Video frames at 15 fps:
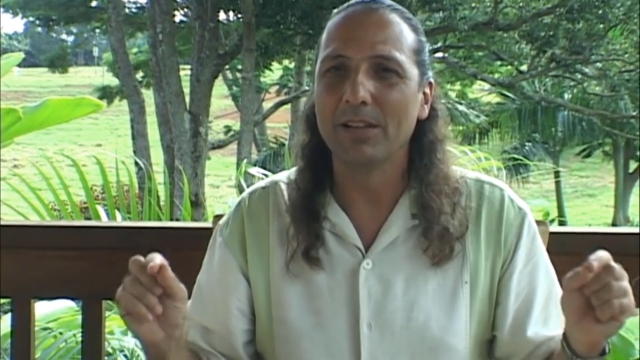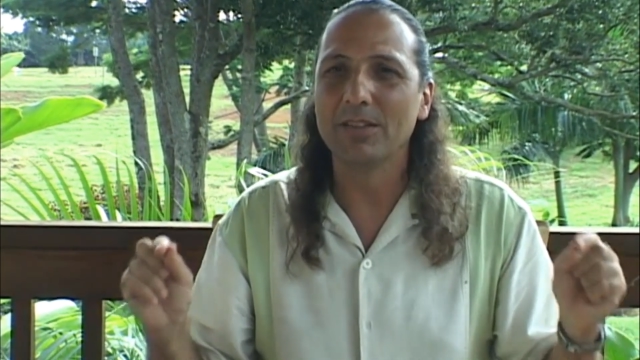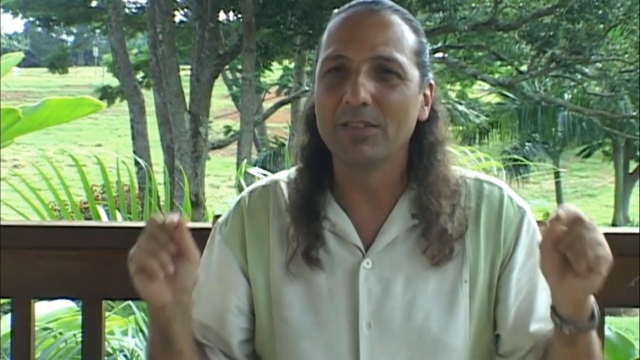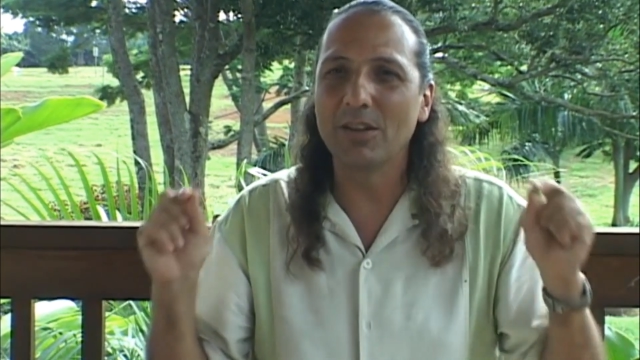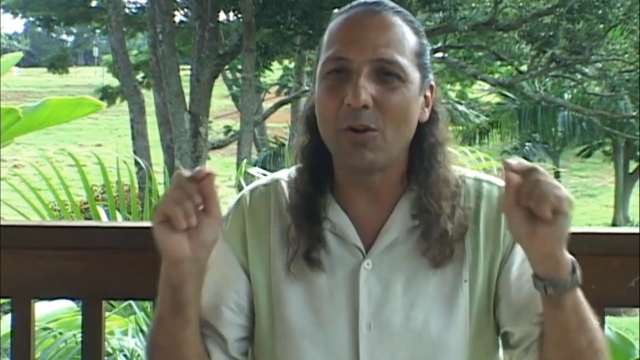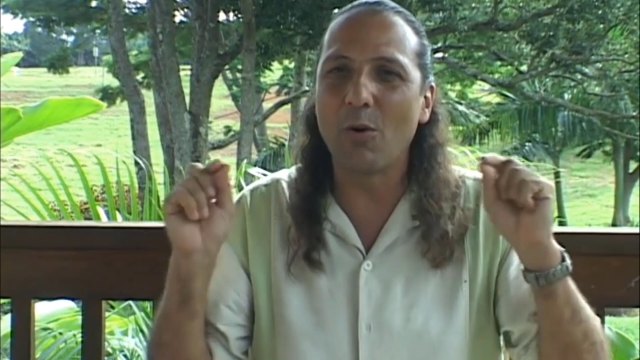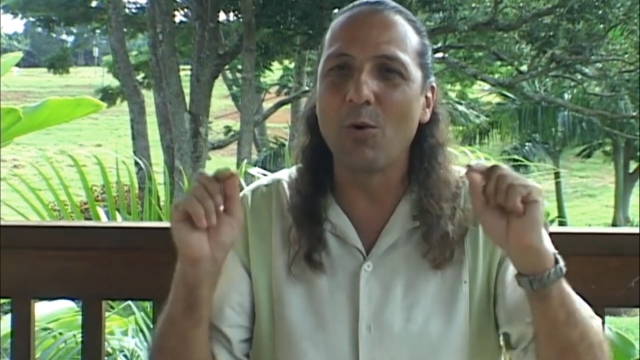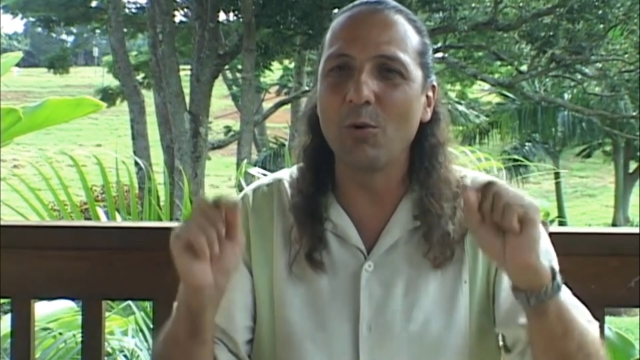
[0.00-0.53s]

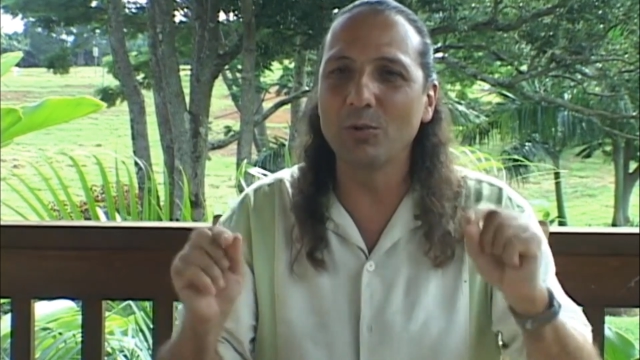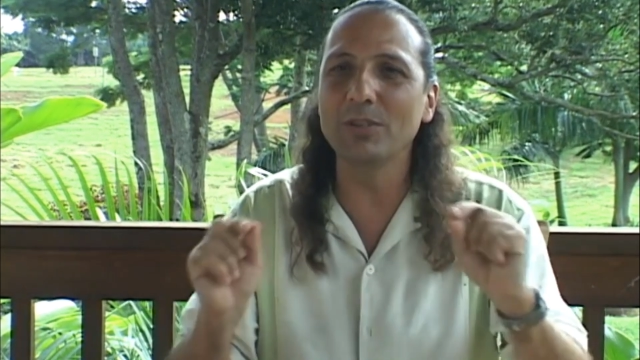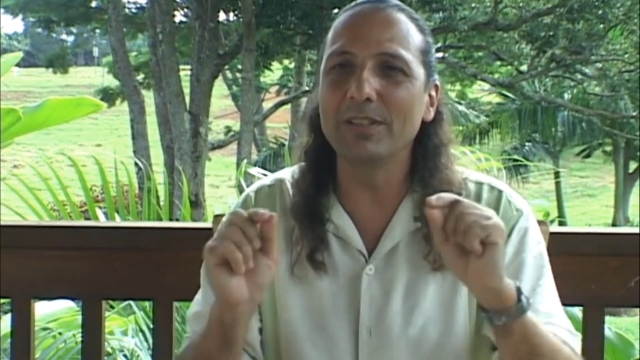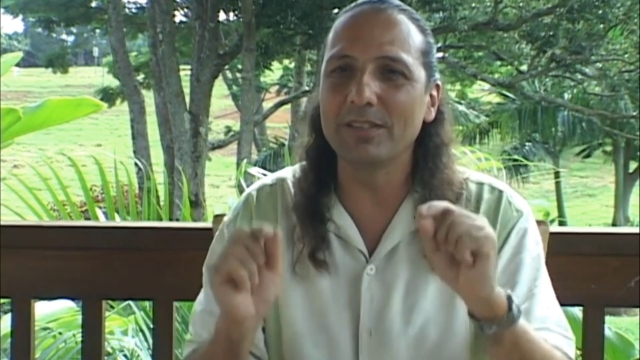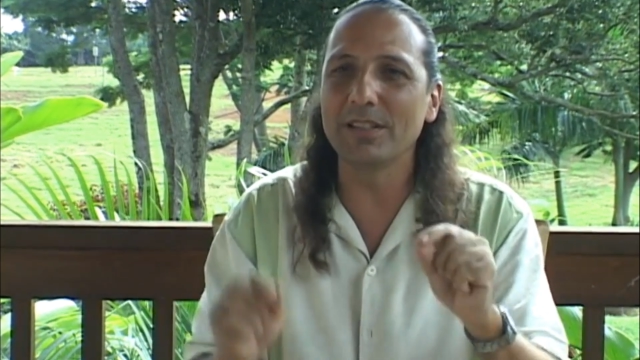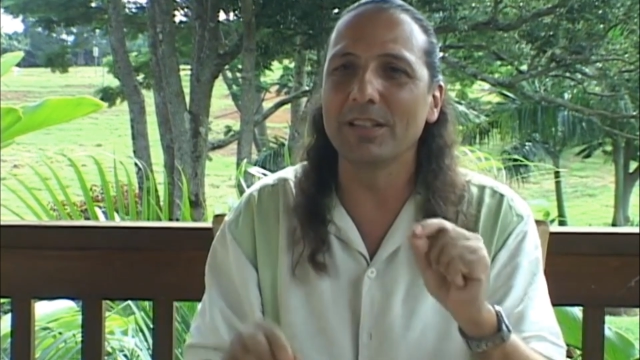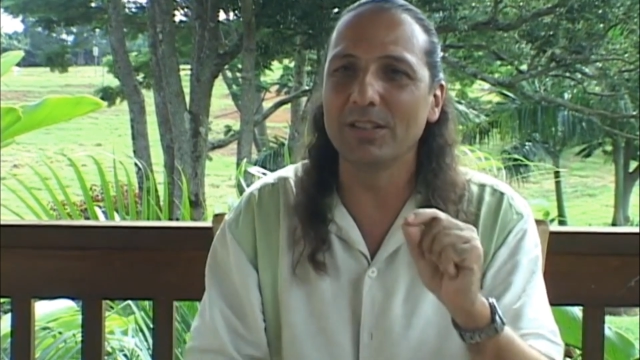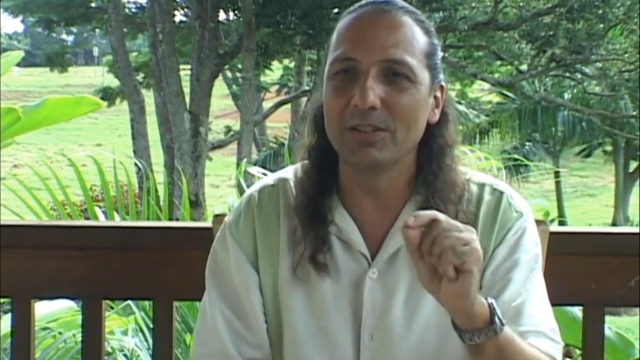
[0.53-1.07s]
The only
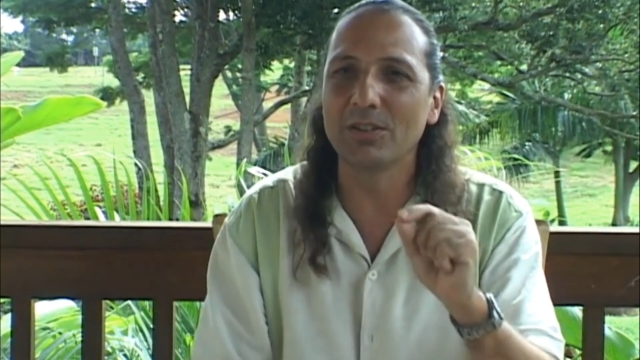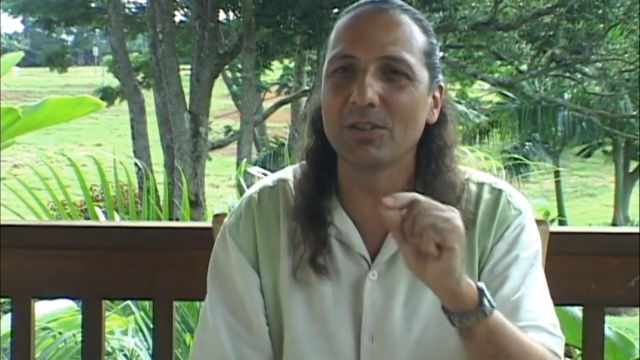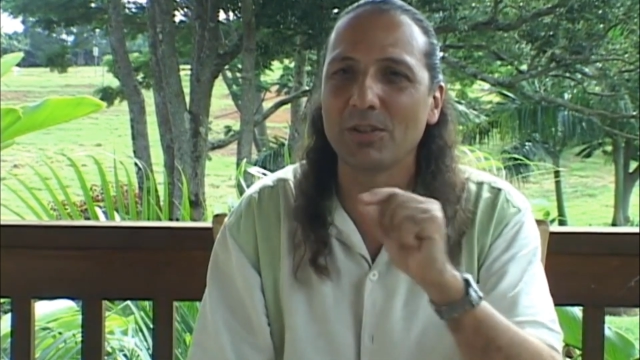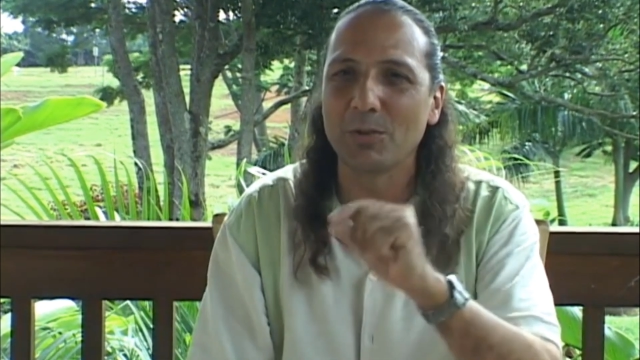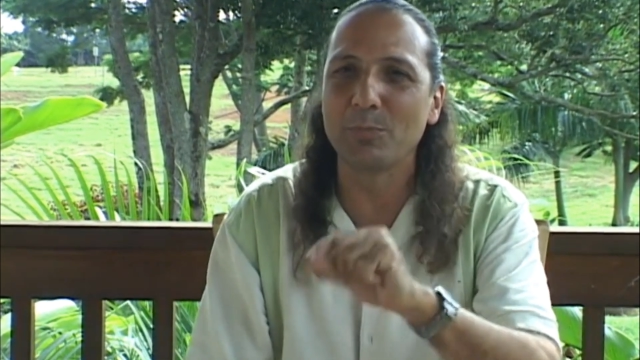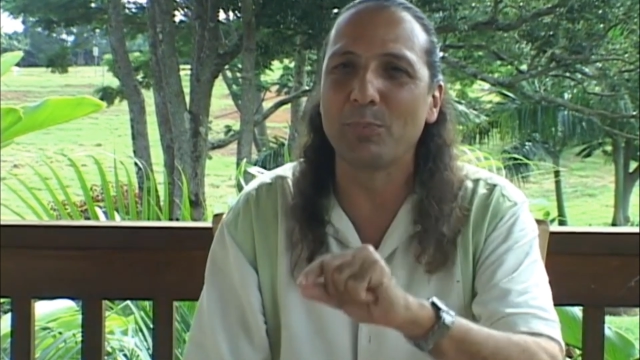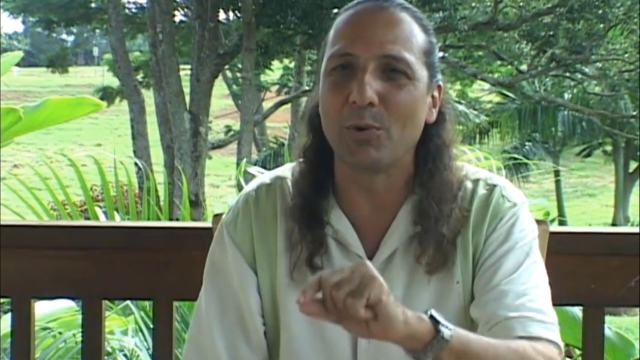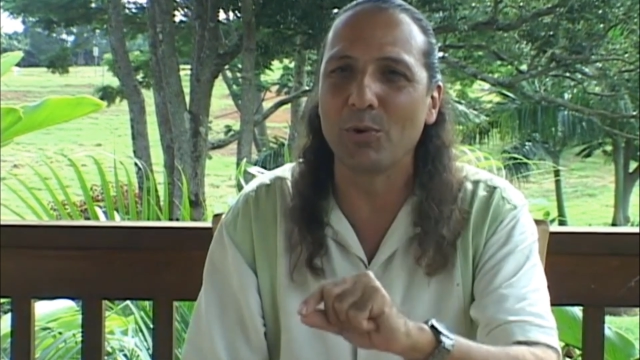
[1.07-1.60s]
thing you
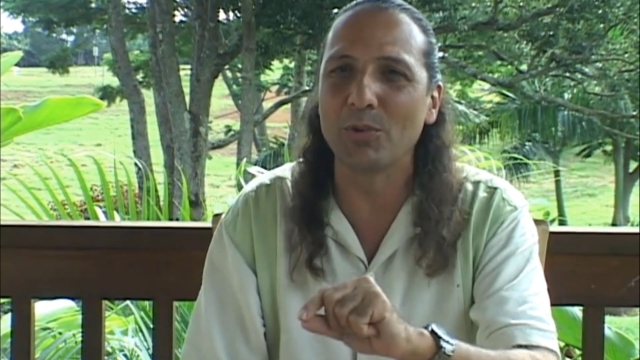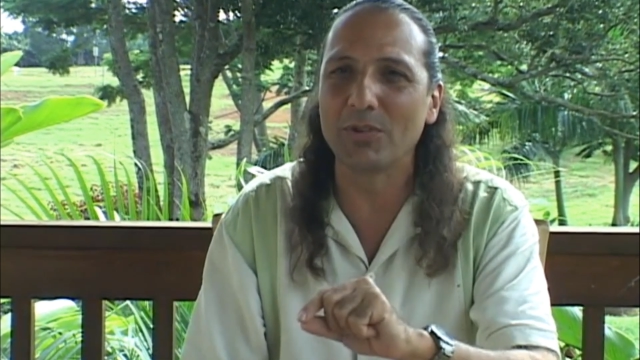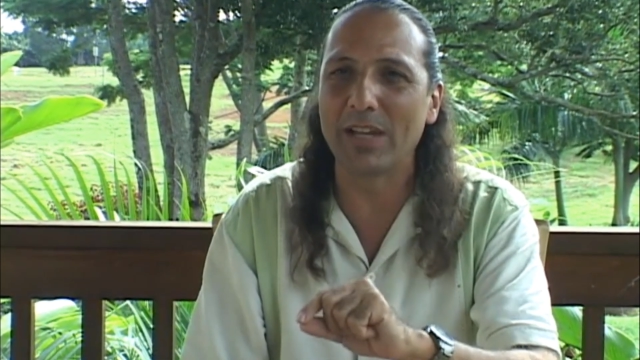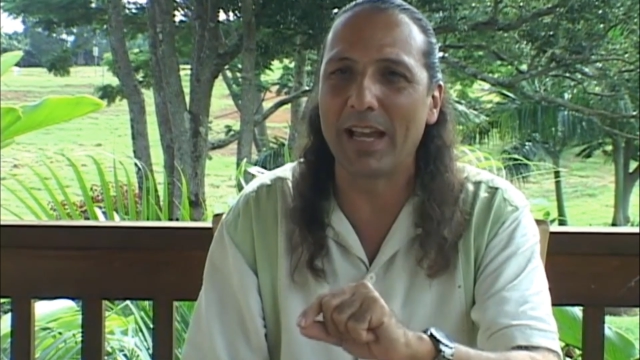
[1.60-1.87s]
could point